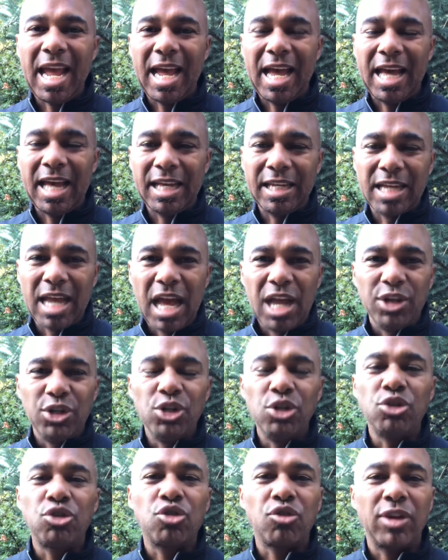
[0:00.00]
and
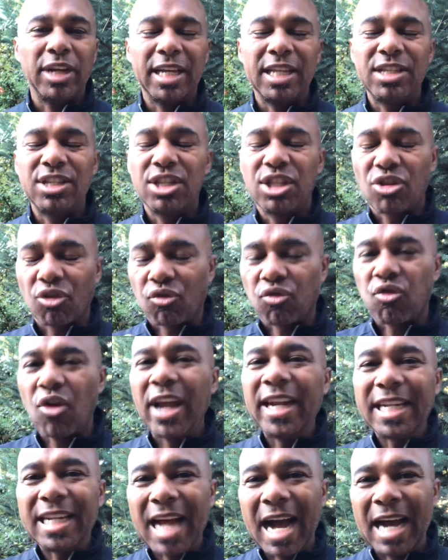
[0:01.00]
nutrients, the
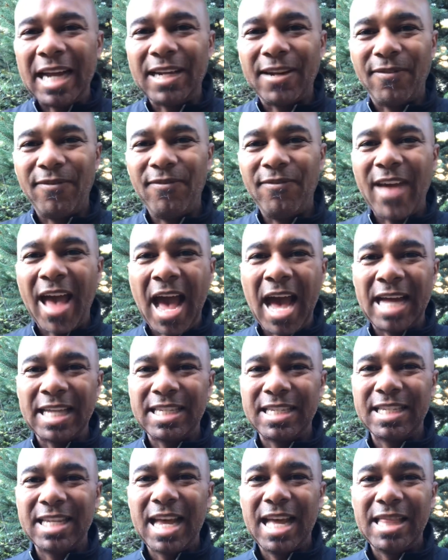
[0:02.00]
right kind of
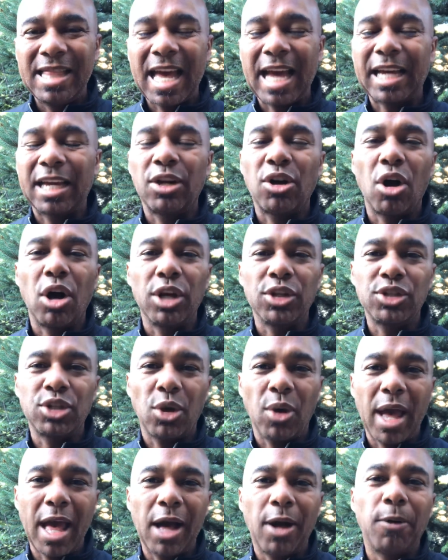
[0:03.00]
fats that can
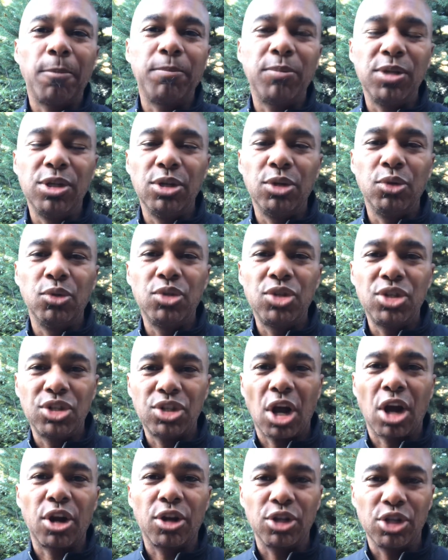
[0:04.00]
also help you
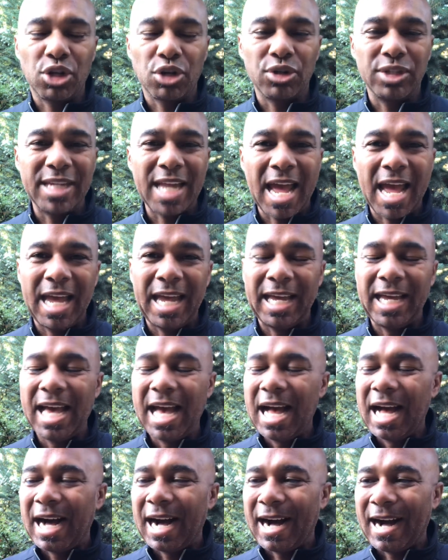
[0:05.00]
start your day.
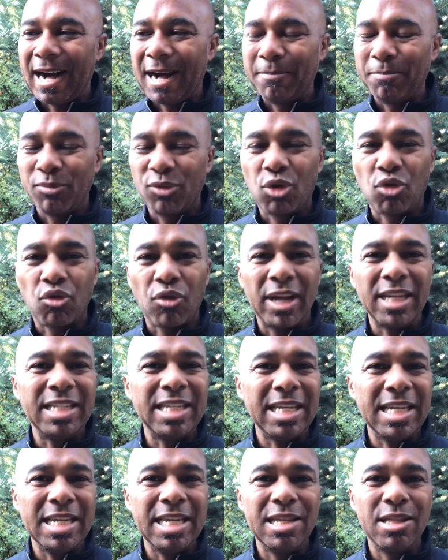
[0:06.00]
Um, great
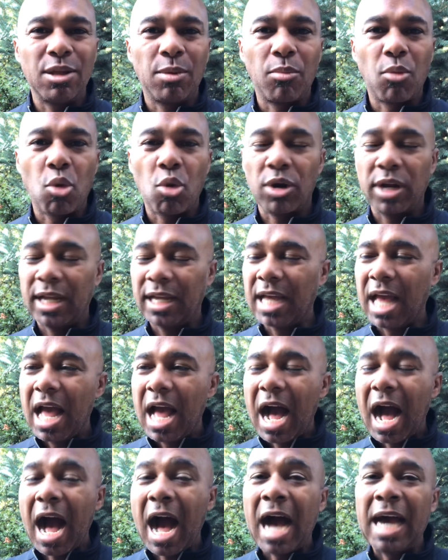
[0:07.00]
to eat in the morning.
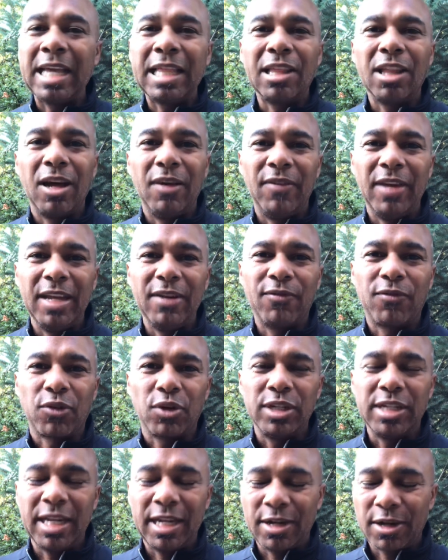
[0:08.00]
I love it
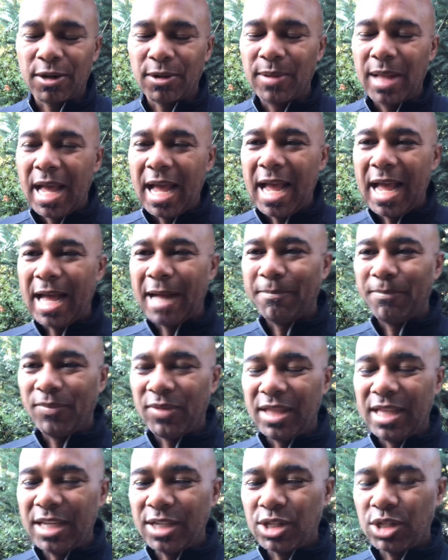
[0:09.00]
for dinner,
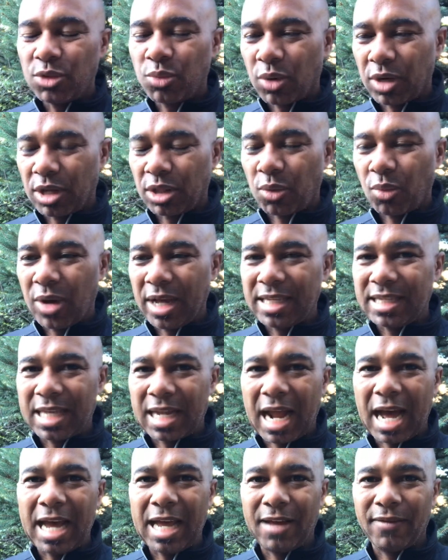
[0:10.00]
and this is one of the ways
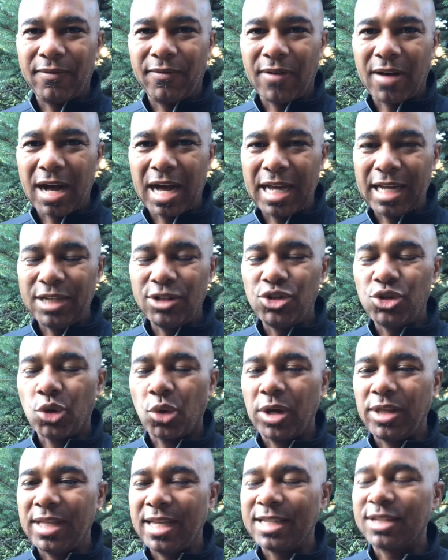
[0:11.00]
that I have uh,
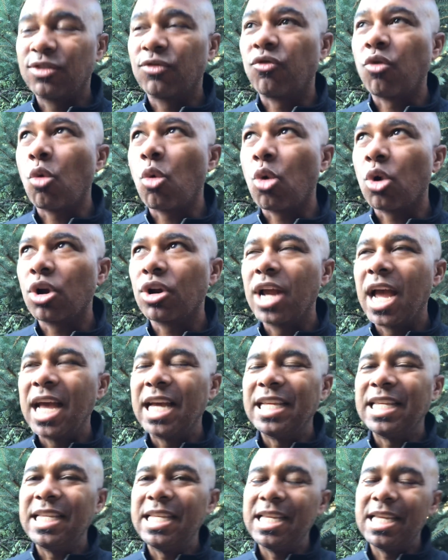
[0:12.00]
enjoyed this for
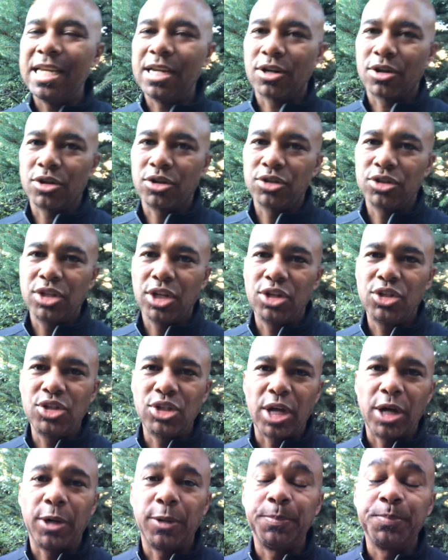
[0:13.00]
years.
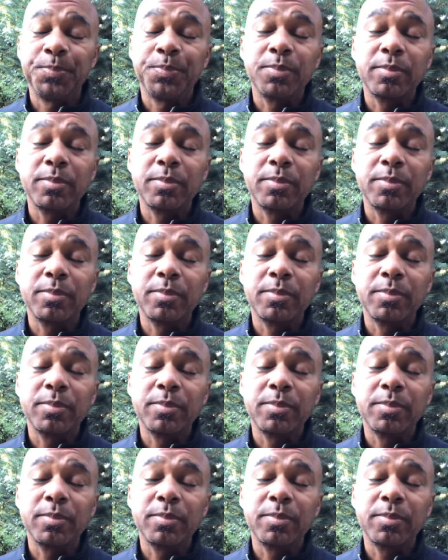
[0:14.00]
So